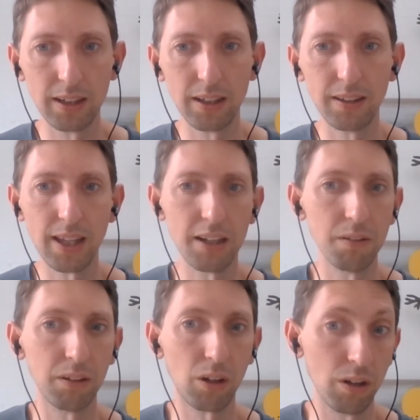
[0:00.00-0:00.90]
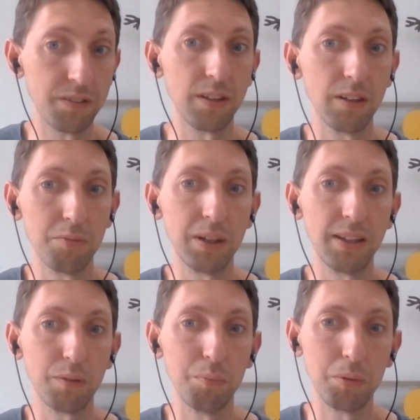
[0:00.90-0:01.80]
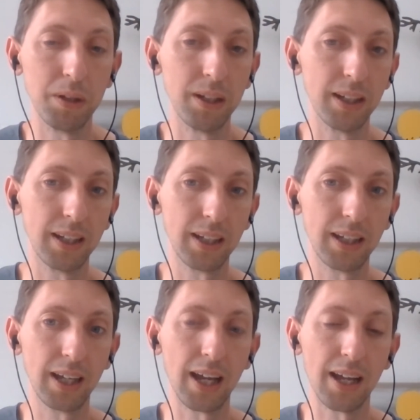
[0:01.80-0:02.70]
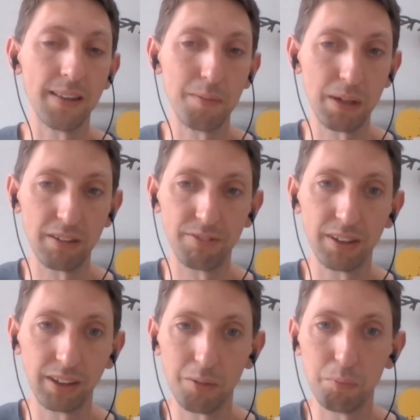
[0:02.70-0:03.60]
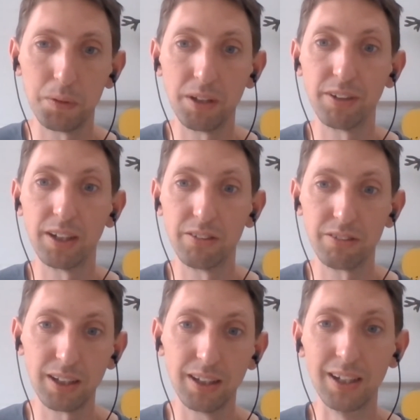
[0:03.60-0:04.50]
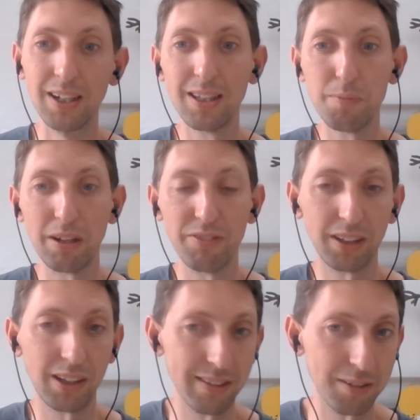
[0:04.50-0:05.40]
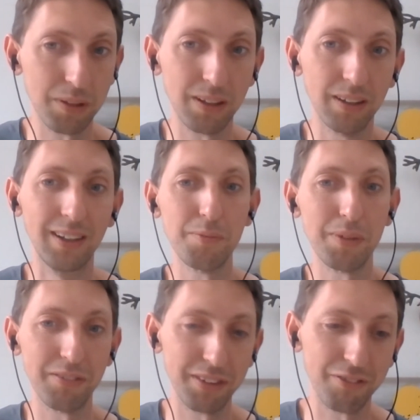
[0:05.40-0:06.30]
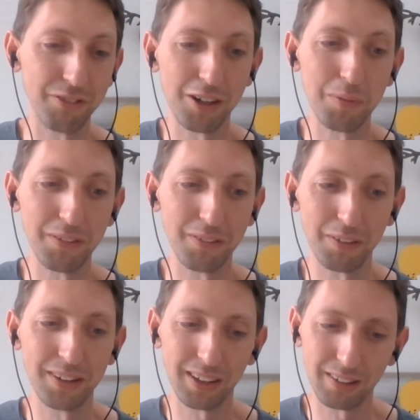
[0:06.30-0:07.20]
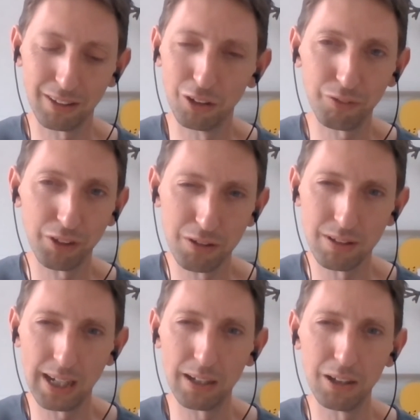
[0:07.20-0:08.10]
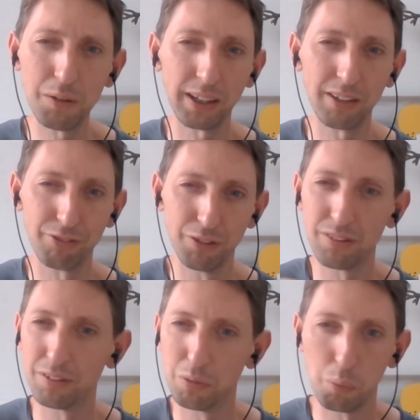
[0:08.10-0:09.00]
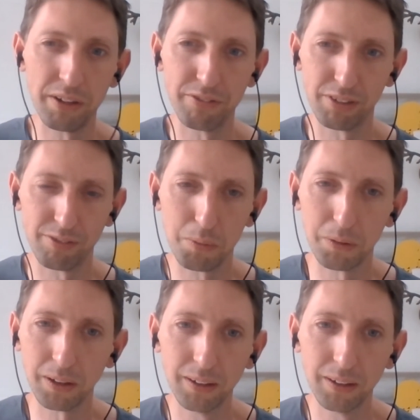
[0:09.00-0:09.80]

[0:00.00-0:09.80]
they don't cost a lot of money to implement, and they benefit the company financially, they benefit the customer, they benefit the environment. So I think look for those low-hanging fruits that are a win for everybody.